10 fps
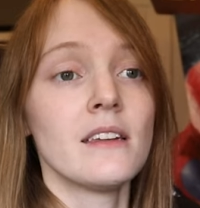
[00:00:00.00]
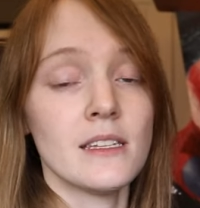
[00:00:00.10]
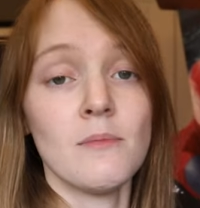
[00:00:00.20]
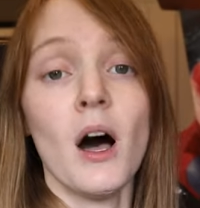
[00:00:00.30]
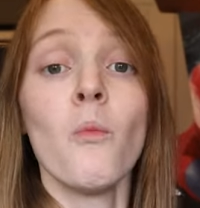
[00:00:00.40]
that
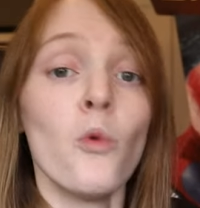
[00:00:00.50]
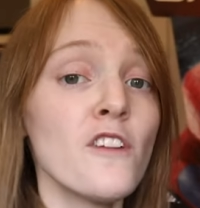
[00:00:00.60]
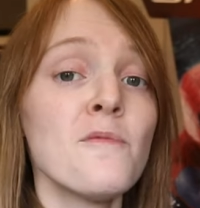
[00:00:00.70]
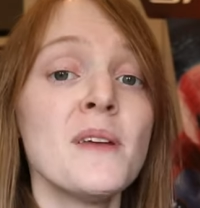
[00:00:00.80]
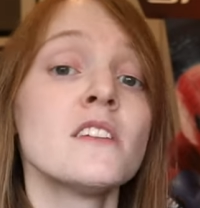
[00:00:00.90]
his mom would
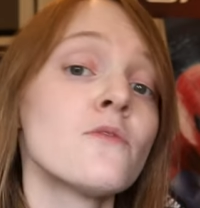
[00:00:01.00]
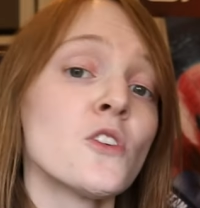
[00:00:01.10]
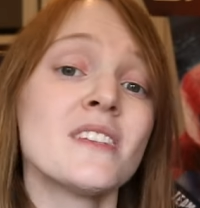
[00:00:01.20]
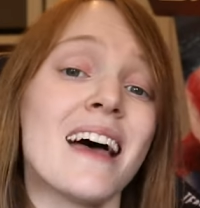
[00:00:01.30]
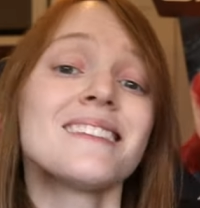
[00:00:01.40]
have been his
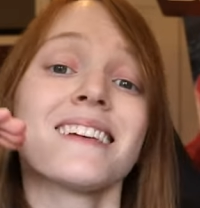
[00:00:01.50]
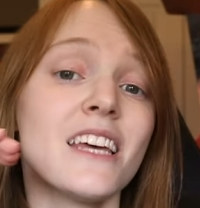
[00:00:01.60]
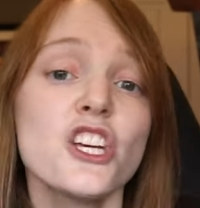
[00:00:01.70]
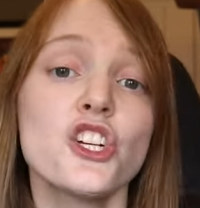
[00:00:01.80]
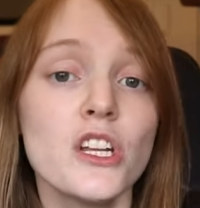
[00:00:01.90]
first
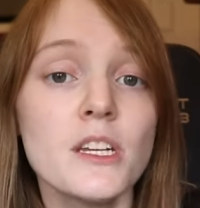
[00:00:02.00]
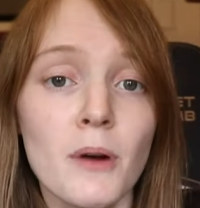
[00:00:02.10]
escalation into